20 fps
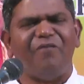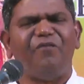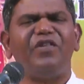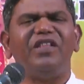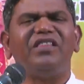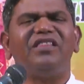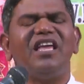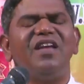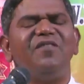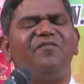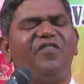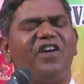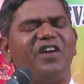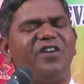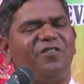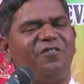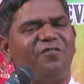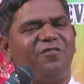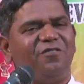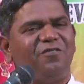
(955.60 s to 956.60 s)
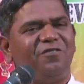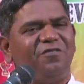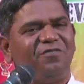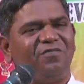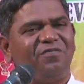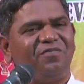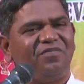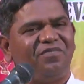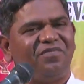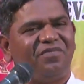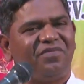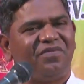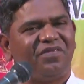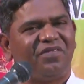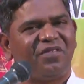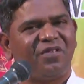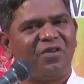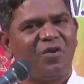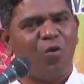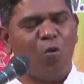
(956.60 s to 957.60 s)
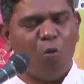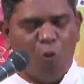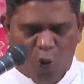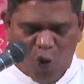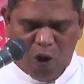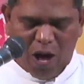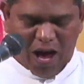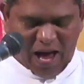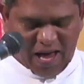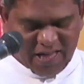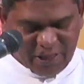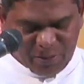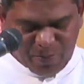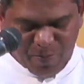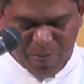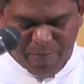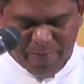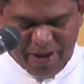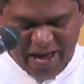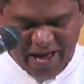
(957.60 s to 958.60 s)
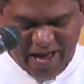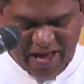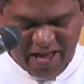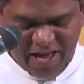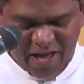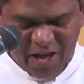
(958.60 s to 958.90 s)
everything for you. Oh na atmama,